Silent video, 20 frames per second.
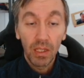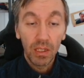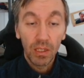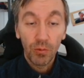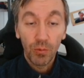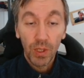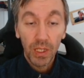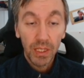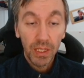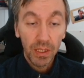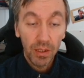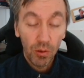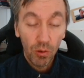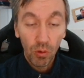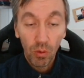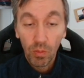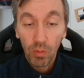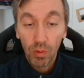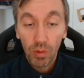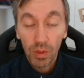otherwise the
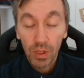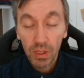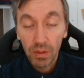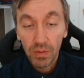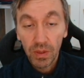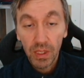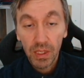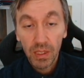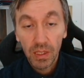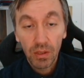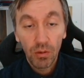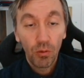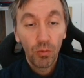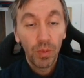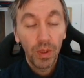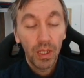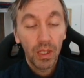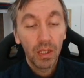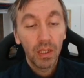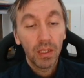whole point of this
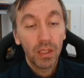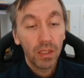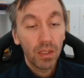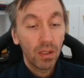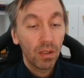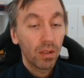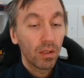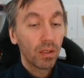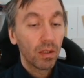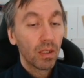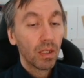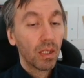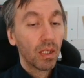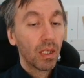opening is gone.